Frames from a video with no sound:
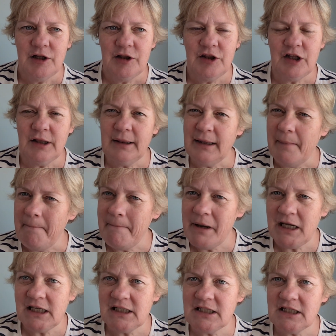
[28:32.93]
the
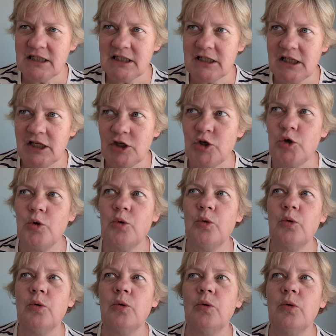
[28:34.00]
Olympics,
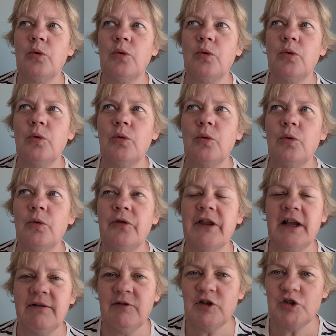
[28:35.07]
no, I
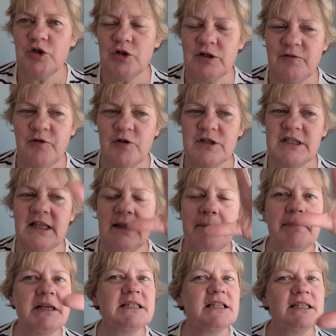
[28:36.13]
think I've got Tour de France, the
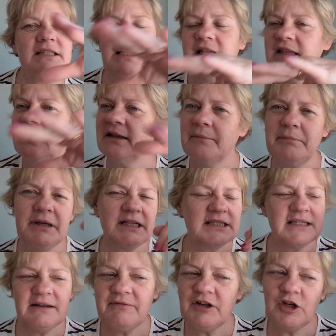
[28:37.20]
Olympics is like the
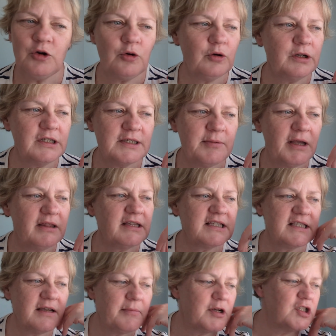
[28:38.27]
Olympics and everything on as well
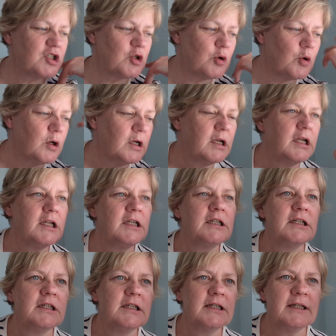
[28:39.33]
this summer, so
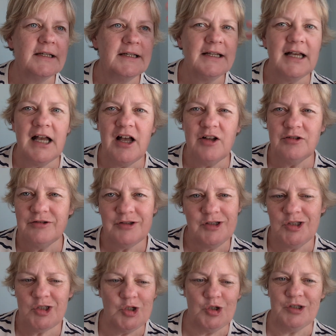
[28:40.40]
I'll
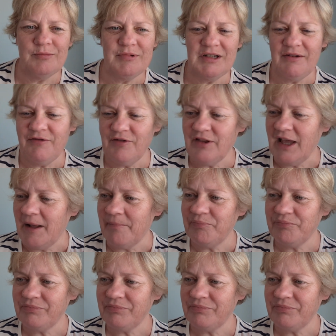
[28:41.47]
do some stuff for that.